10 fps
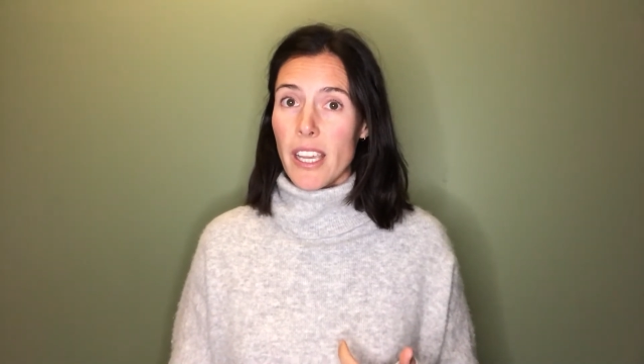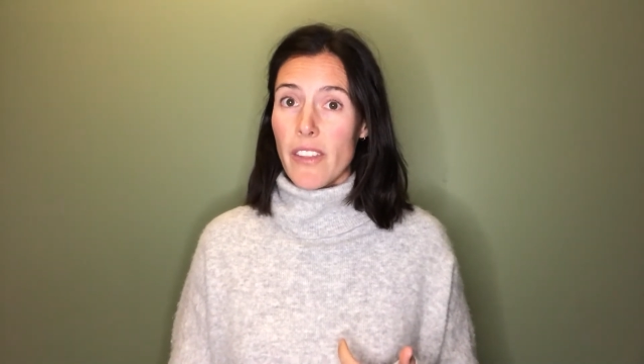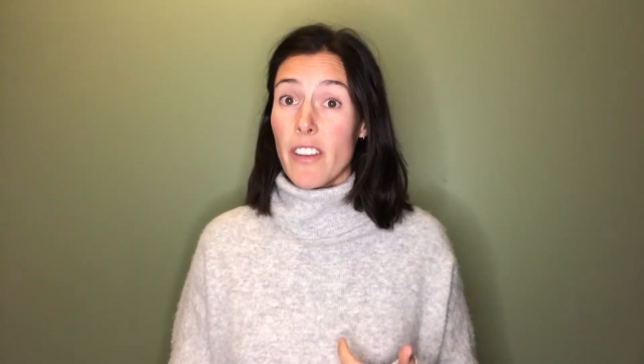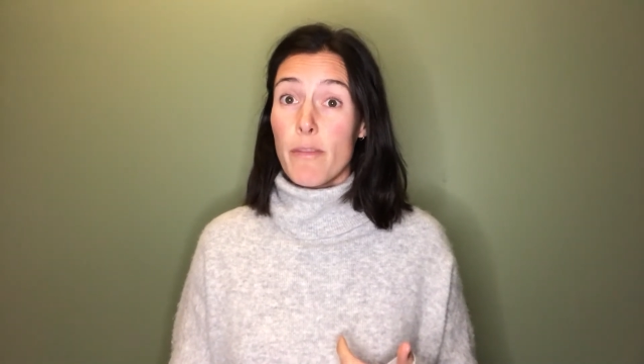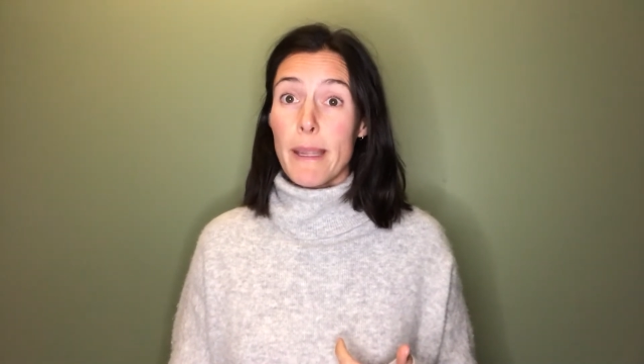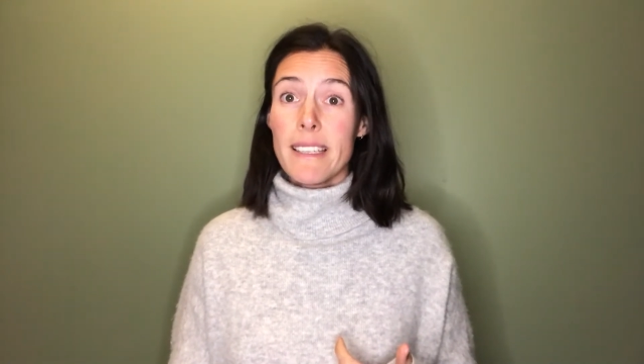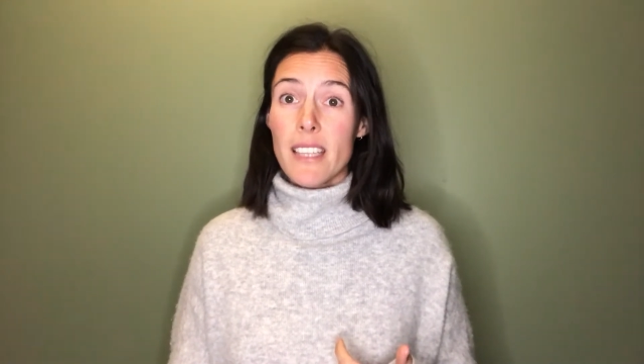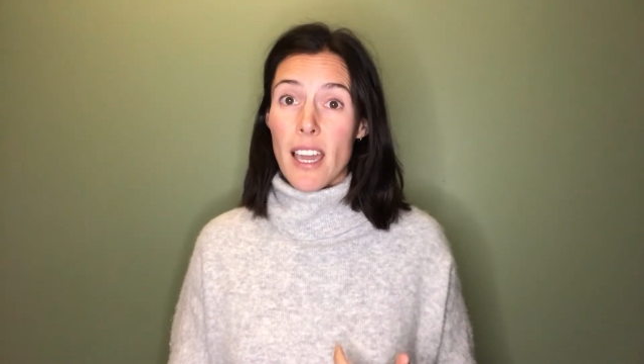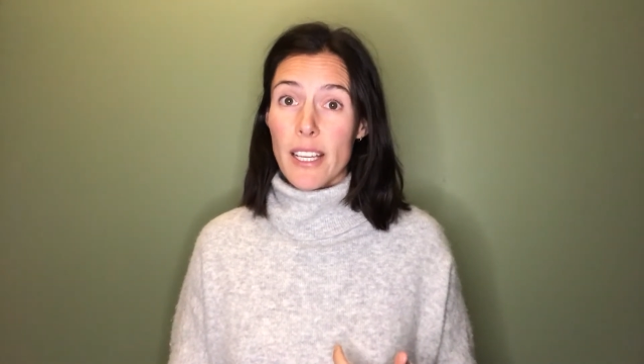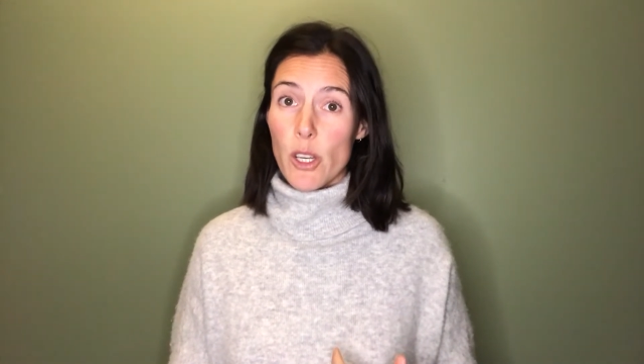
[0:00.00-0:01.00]
that have been
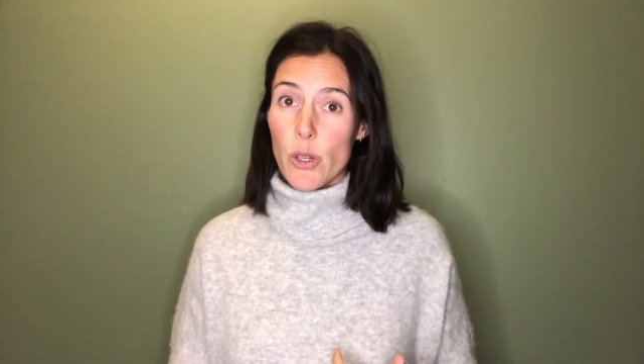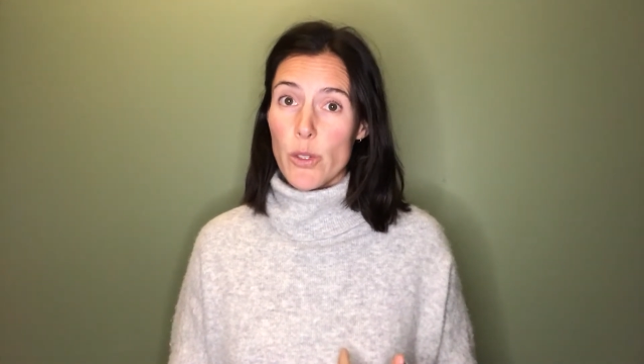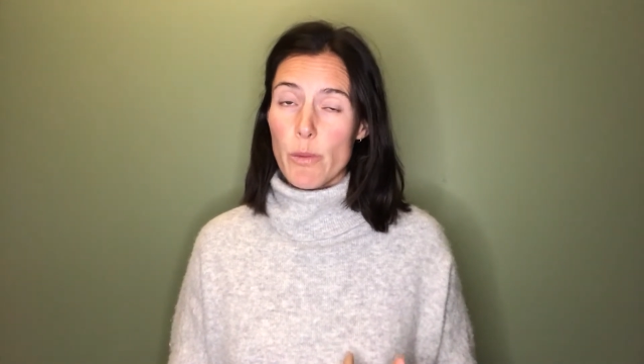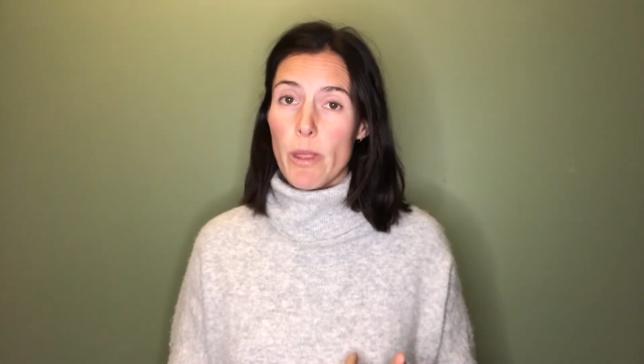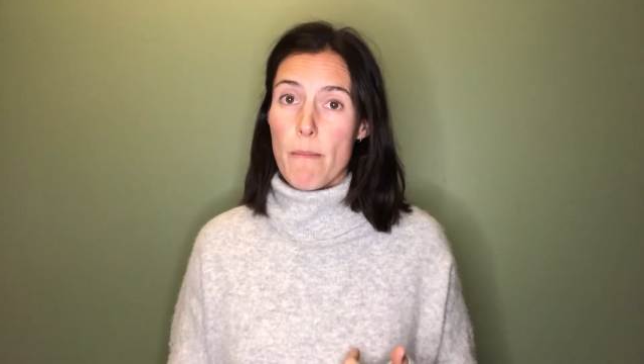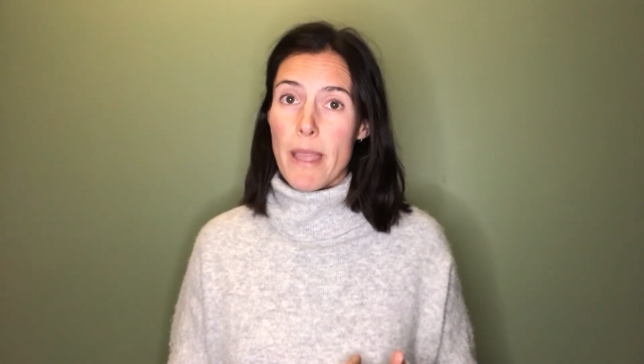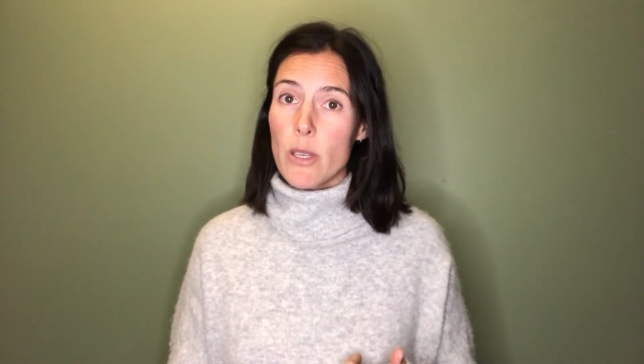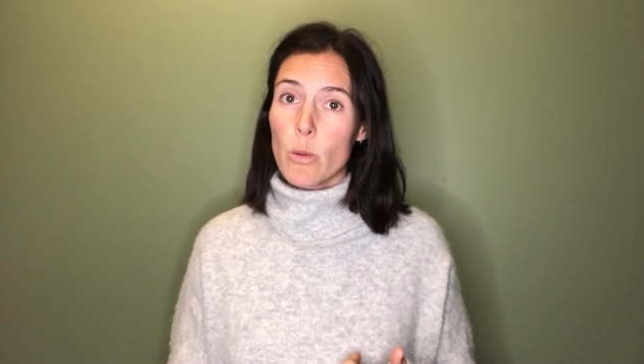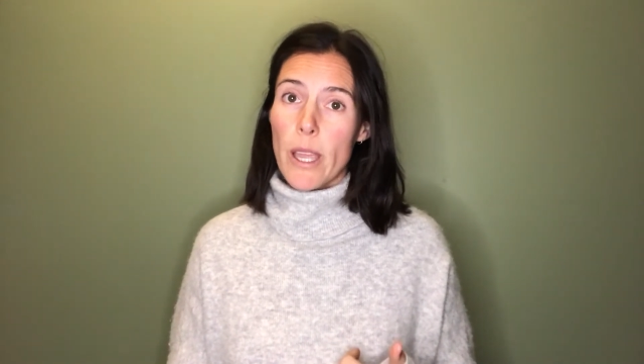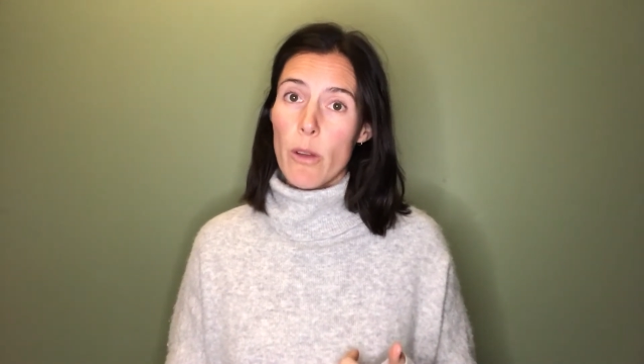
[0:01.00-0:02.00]
diagnosed with a
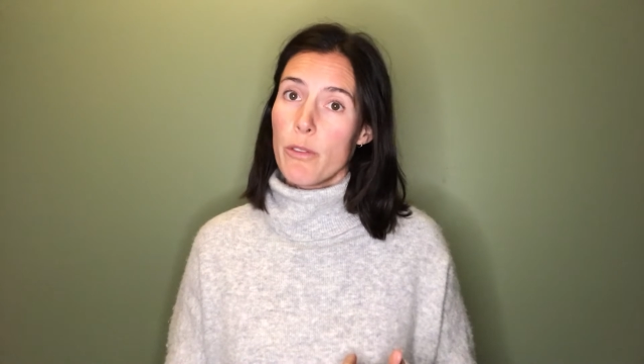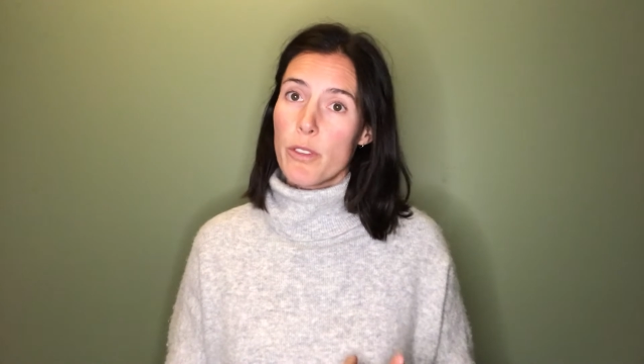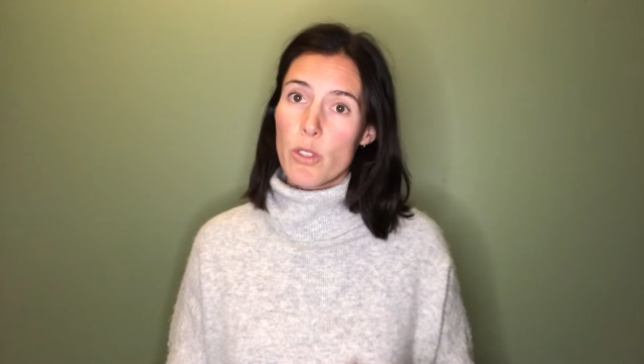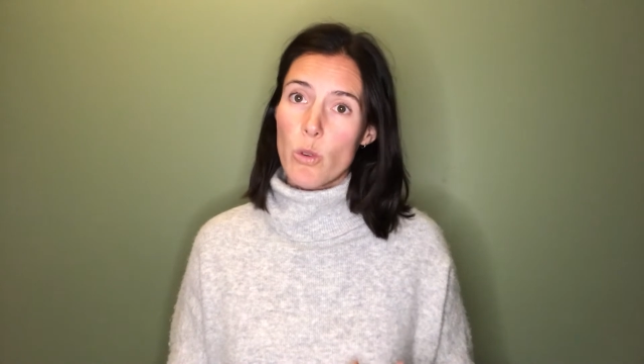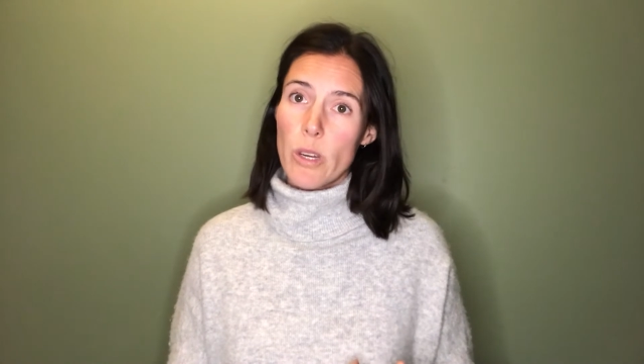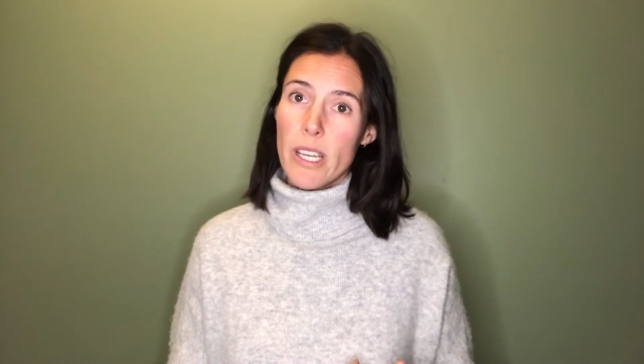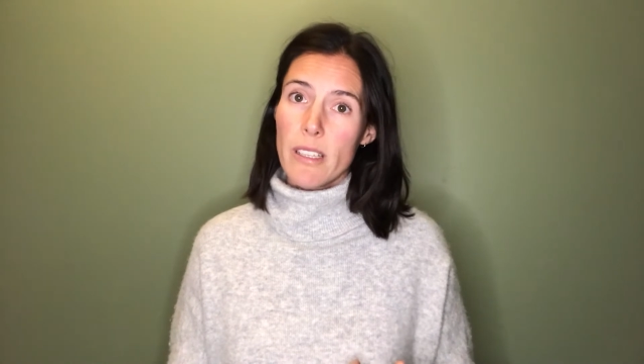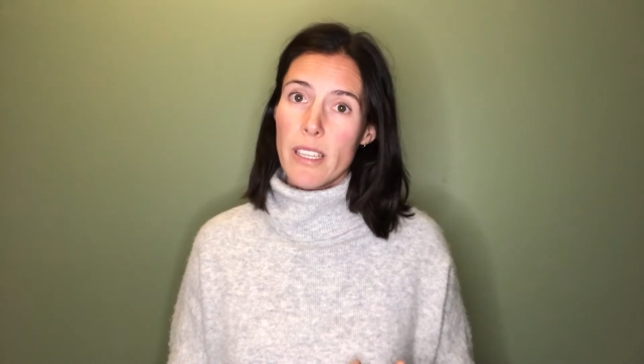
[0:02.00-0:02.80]
mental health disorder,